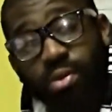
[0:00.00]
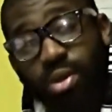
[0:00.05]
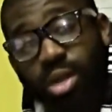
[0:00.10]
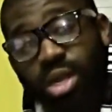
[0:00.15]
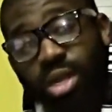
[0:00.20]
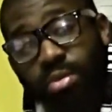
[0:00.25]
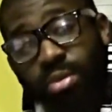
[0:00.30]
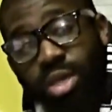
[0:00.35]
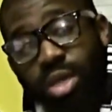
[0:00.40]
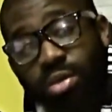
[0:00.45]

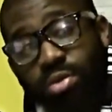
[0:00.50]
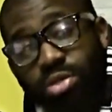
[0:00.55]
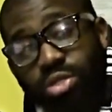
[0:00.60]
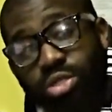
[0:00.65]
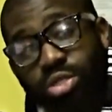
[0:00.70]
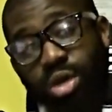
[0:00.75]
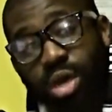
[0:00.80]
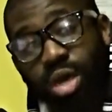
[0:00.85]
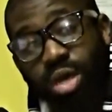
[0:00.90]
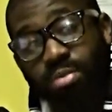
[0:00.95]
on, let me hear what
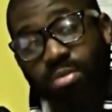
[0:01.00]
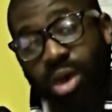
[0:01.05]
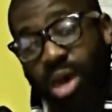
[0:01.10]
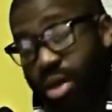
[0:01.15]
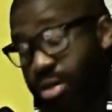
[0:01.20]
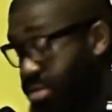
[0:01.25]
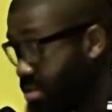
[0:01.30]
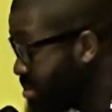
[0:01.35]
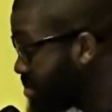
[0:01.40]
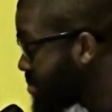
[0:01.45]
you're talking
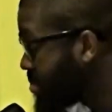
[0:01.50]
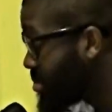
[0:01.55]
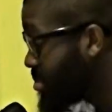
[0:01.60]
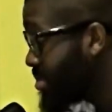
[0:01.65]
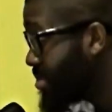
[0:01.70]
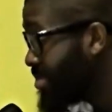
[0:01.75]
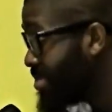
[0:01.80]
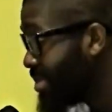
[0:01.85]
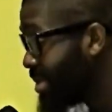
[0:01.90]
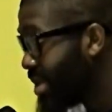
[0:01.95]
about.
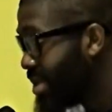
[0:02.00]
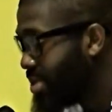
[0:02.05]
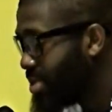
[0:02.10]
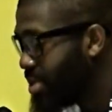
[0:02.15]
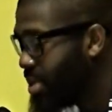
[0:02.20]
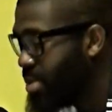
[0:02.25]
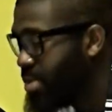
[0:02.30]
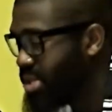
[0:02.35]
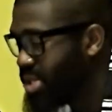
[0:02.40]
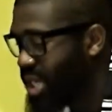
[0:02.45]

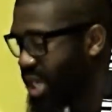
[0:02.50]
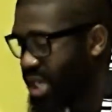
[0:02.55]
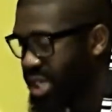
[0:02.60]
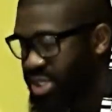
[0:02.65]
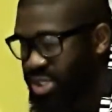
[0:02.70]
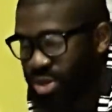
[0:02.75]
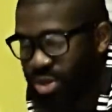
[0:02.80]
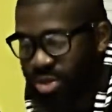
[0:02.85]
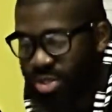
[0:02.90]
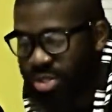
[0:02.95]
So he was like,
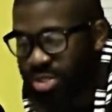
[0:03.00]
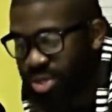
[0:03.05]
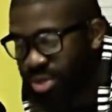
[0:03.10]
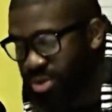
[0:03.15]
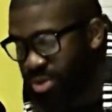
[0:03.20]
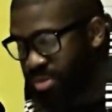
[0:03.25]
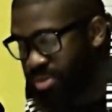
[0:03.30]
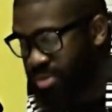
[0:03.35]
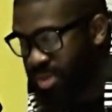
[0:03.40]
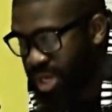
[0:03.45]
he told he
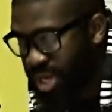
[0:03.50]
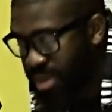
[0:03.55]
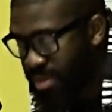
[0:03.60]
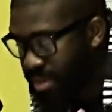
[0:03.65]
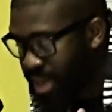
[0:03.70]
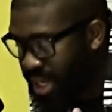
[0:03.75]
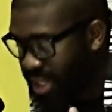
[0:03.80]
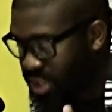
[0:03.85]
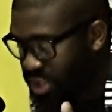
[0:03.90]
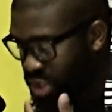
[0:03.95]
told uh,
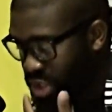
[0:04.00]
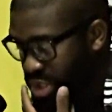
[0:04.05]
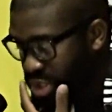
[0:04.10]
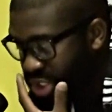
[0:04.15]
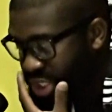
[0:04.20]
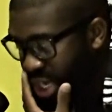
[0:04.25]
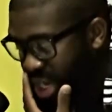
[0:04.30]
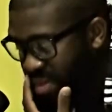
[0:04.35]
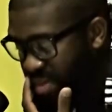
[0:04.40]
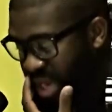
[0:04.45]
Mike
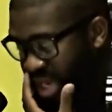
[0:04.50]
Jurors, shout out